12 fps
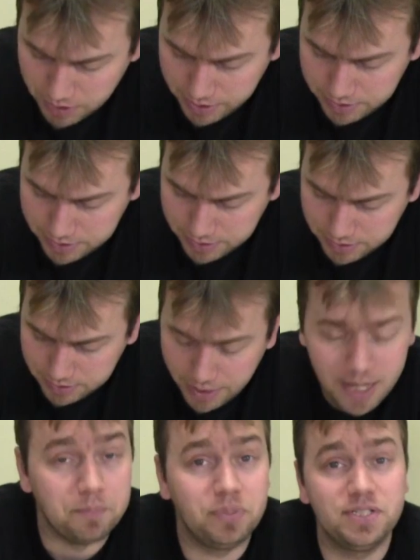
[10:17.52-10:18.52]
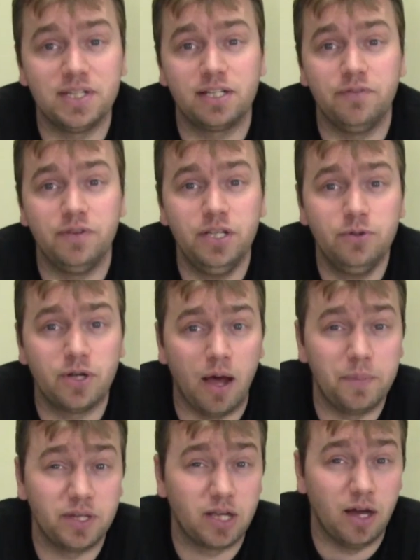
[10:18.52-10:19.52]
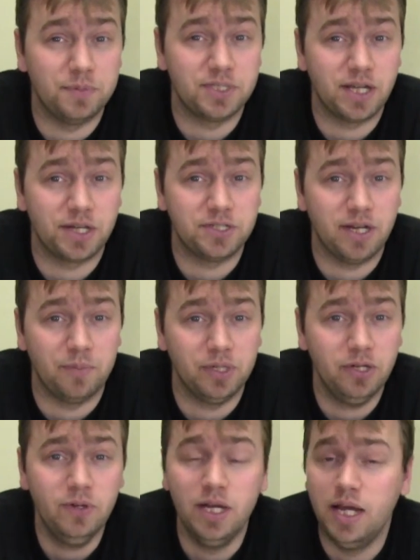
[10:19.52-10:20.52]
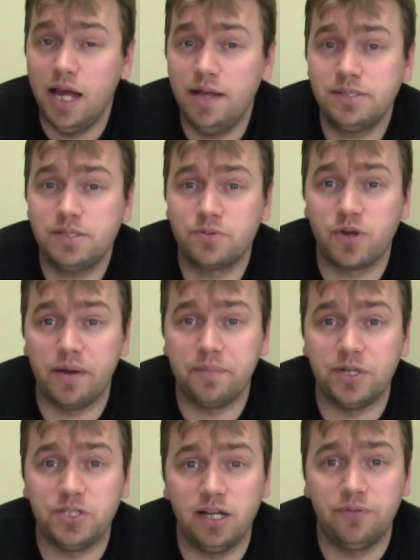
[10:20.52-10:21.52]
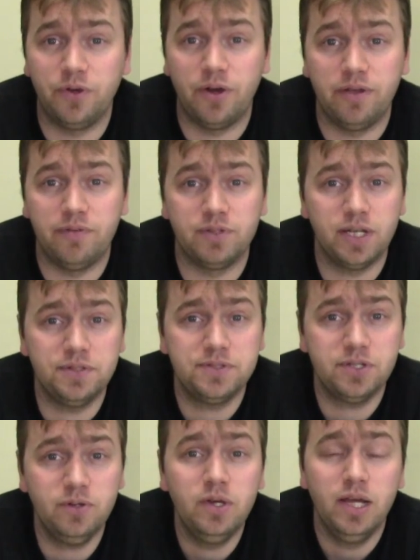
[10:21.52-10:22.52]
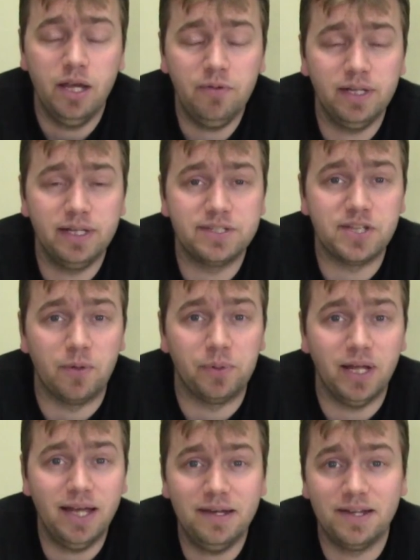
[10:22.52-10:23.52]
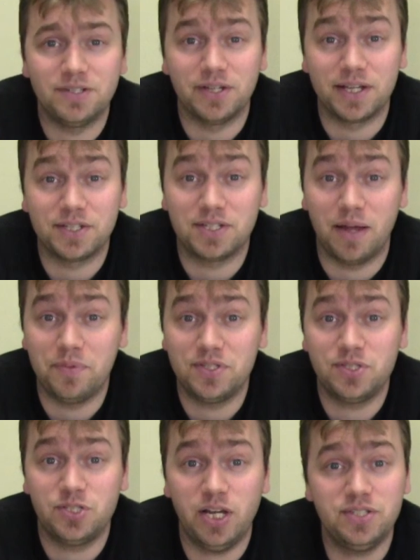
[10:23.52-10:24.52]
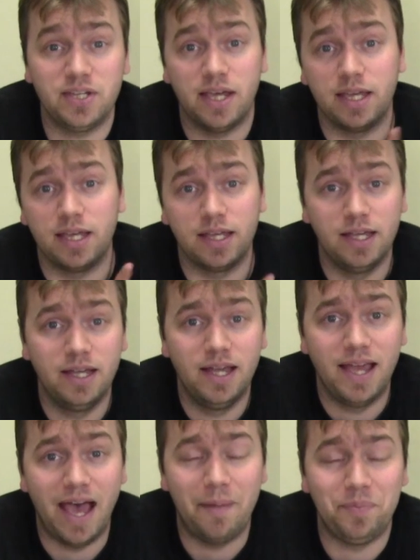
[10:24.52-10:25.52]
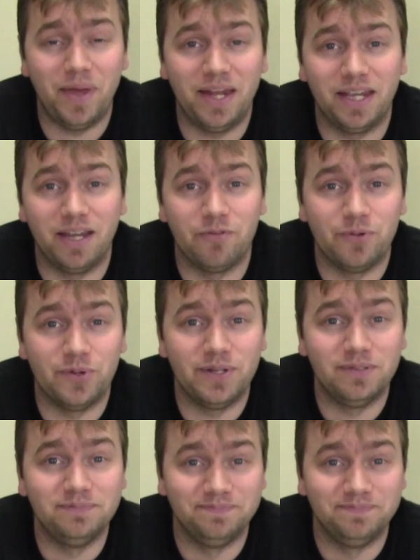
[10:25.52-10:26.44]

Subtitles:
And yeah, please like the video, comment in the comment section down below, and subscribe to my channel if you already haven't done so. It really does help a lot. Until next time, this is Jay saying, happy painting, everyone.